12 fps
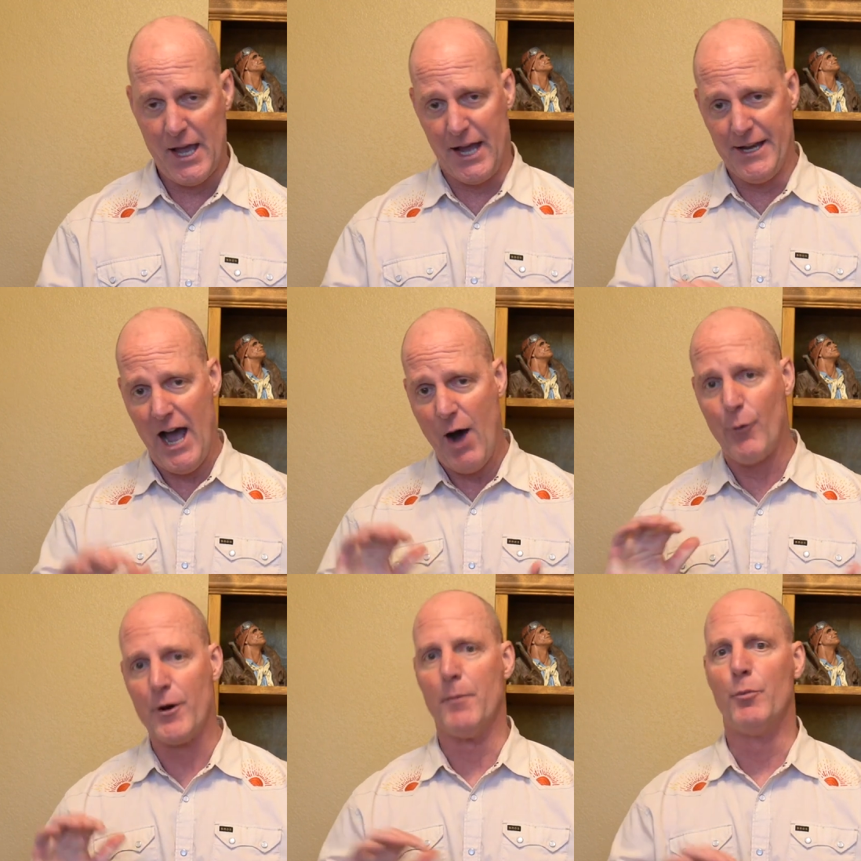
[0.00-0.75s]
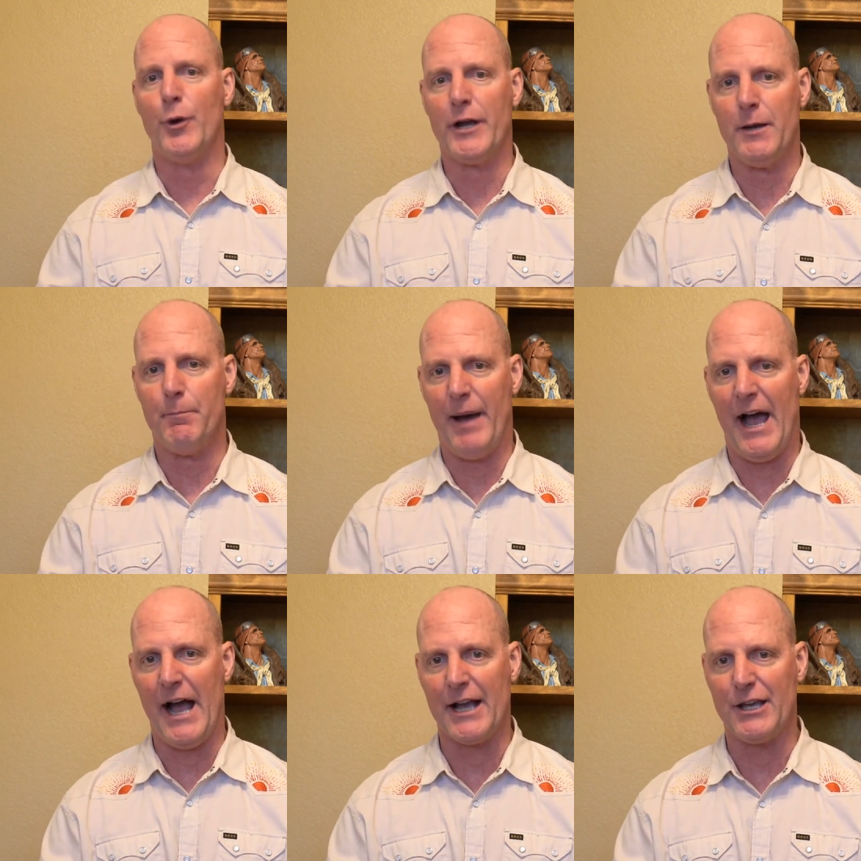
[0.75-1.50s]
And now I want to bring it
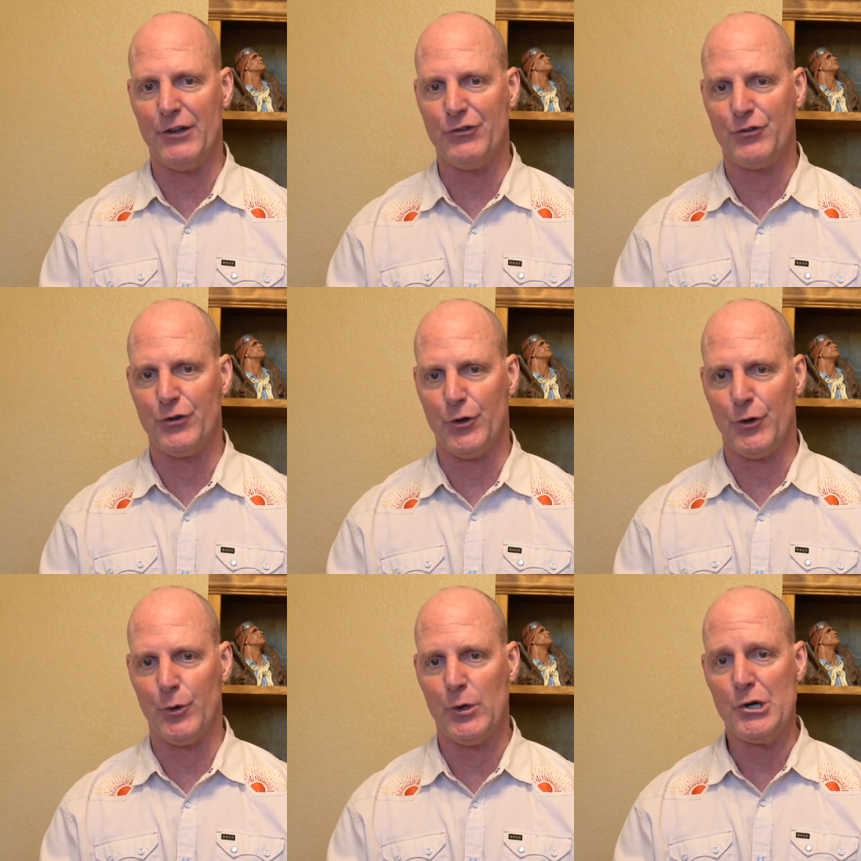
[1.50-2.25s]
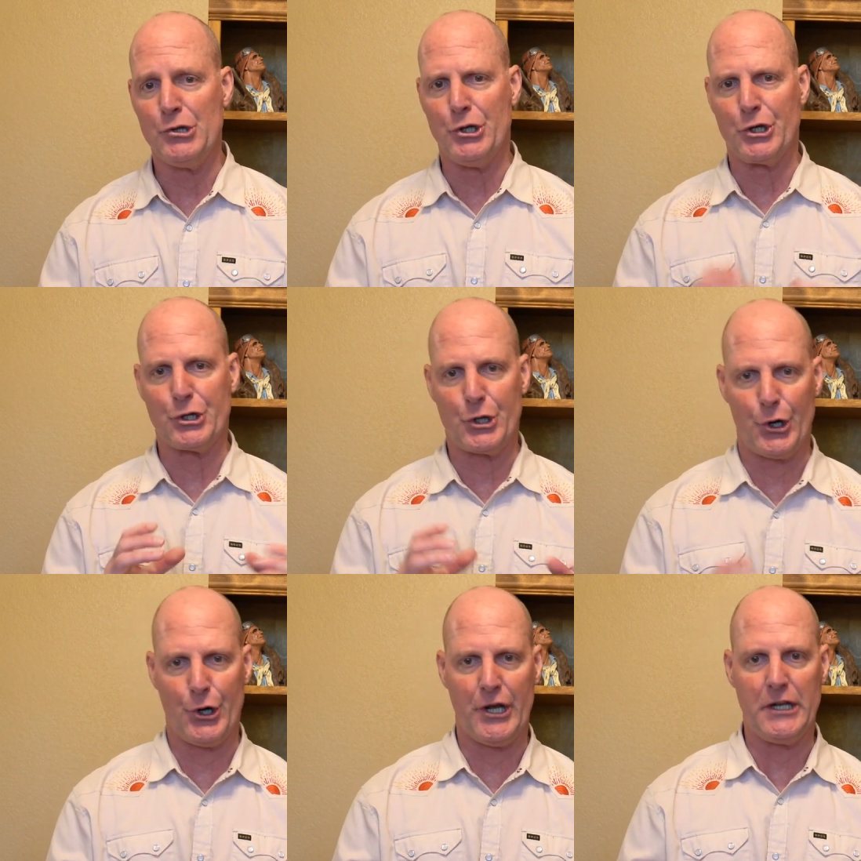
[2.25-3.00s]
back into the
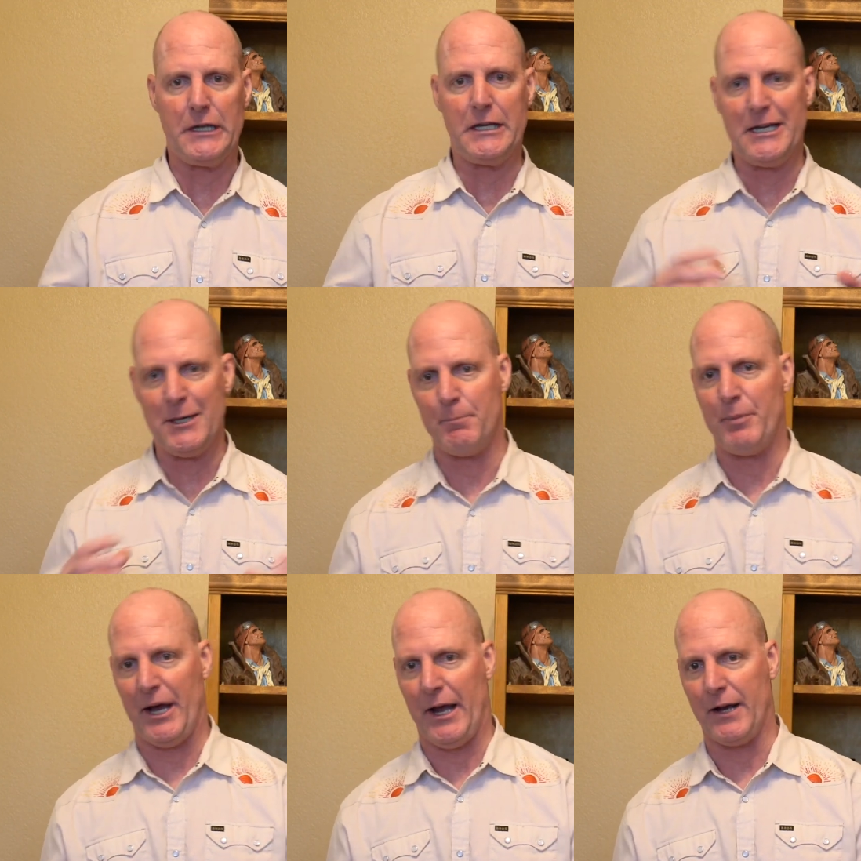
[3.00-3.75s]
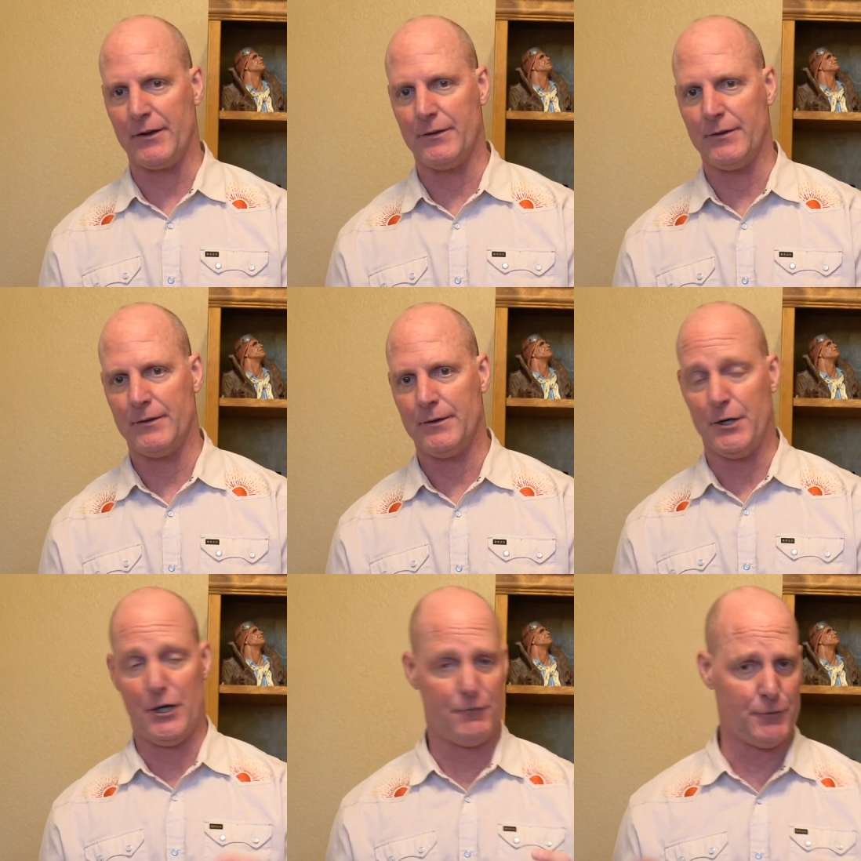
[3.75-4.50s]
current impact
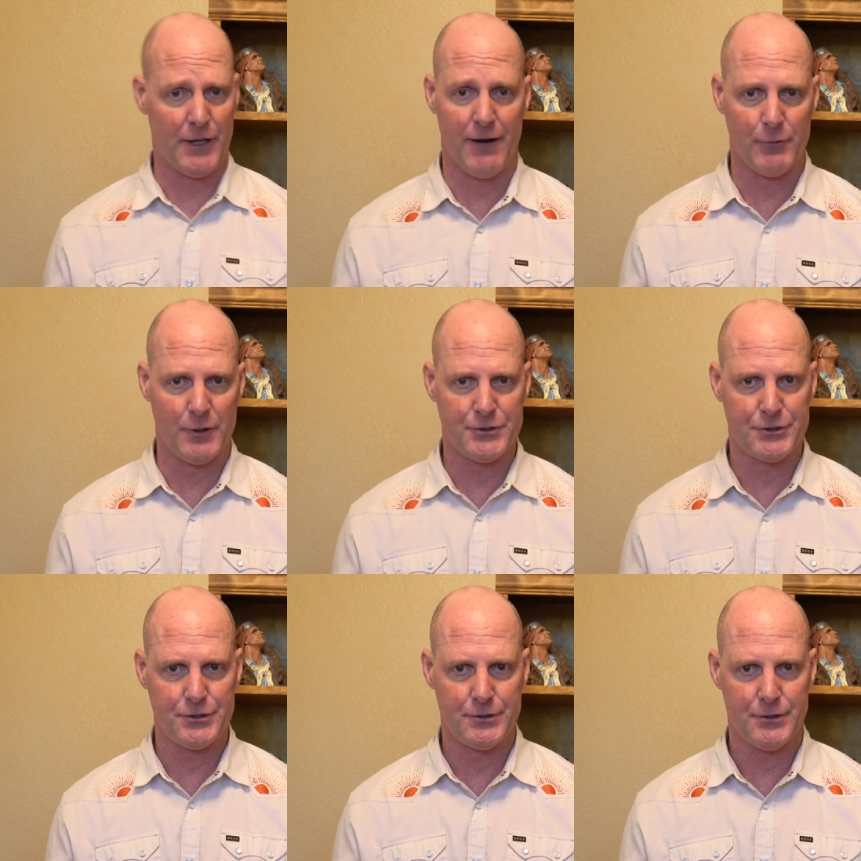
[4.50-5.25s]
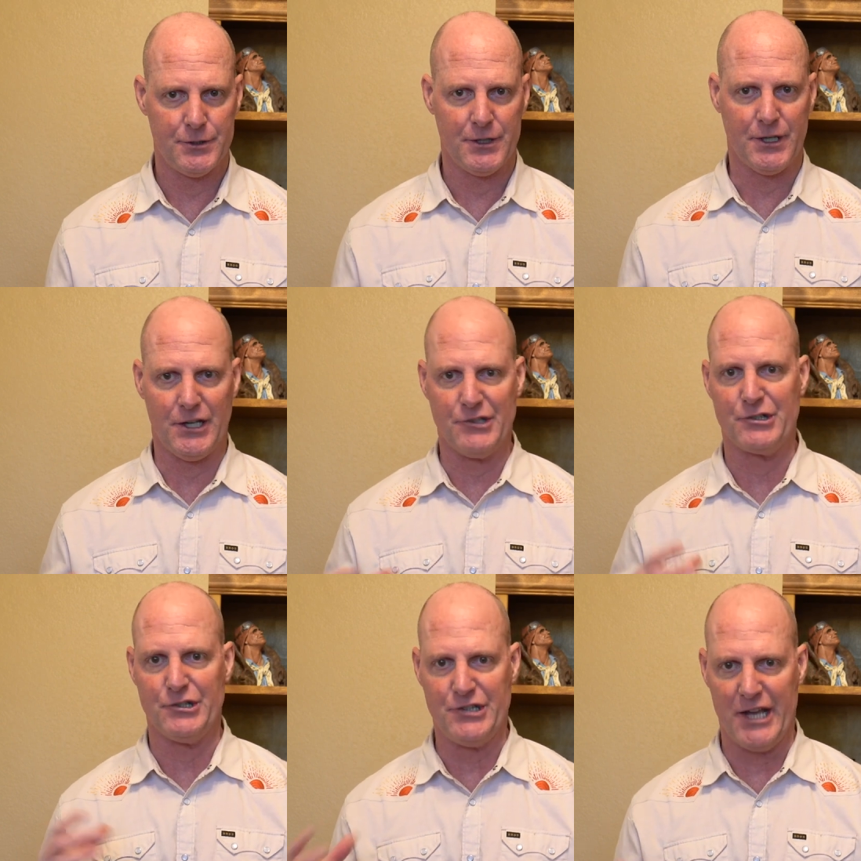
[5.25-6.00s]
of leverage in
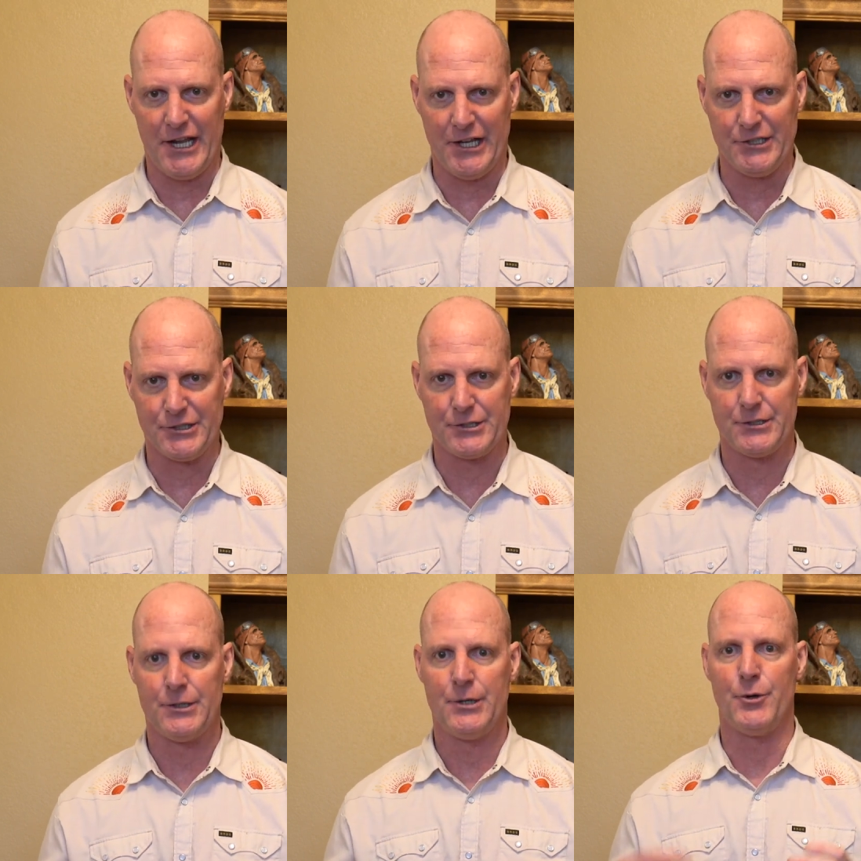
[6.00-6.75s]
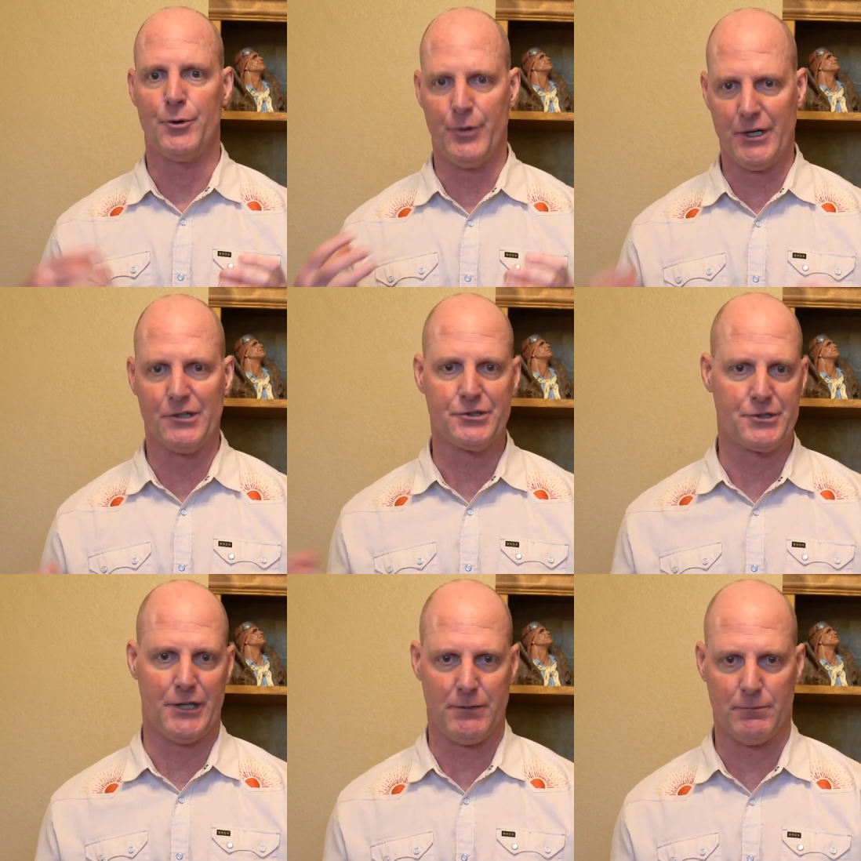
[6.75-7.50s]
today's real
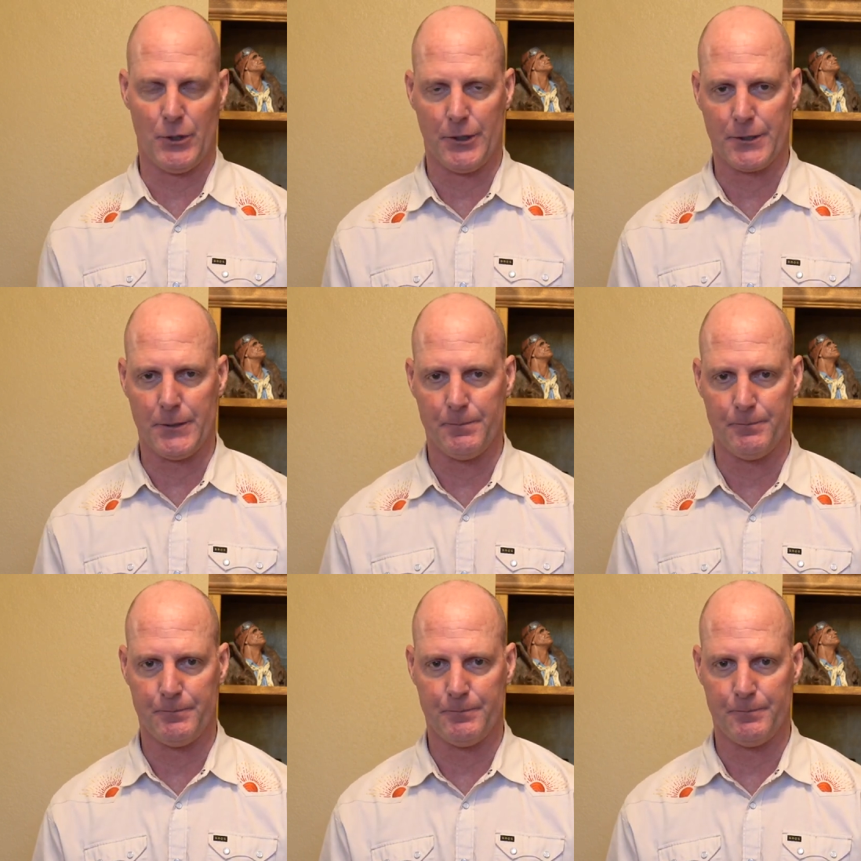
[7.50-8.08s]
estate market.